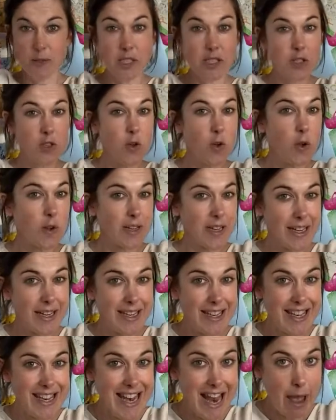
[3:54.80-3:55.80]
is called a
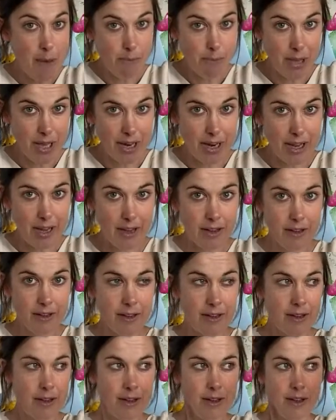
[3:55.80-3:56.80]
nebula.
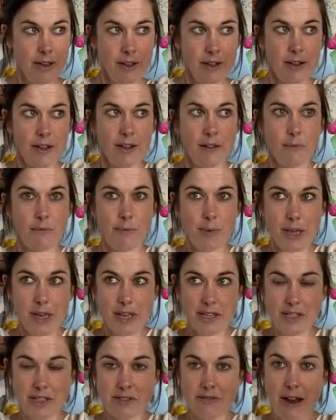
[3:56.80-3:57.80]

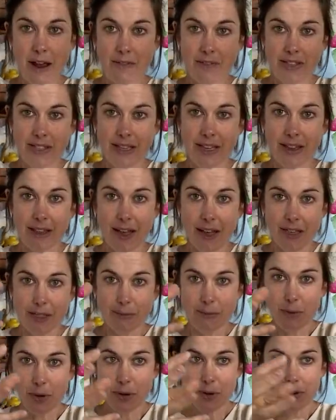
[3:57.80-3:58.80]
Because gravity, that's
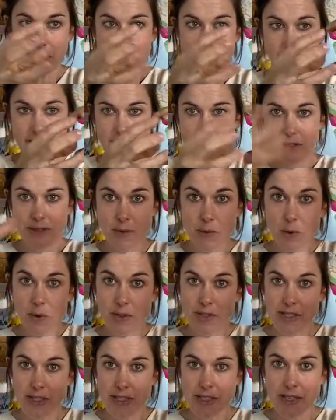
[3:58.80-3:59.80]
pulled
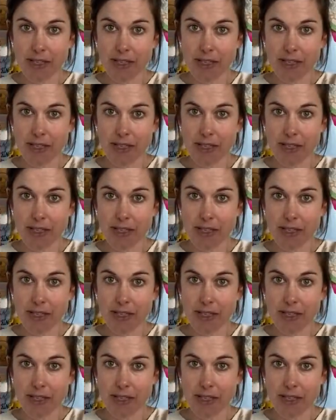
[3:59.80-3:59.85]
towards each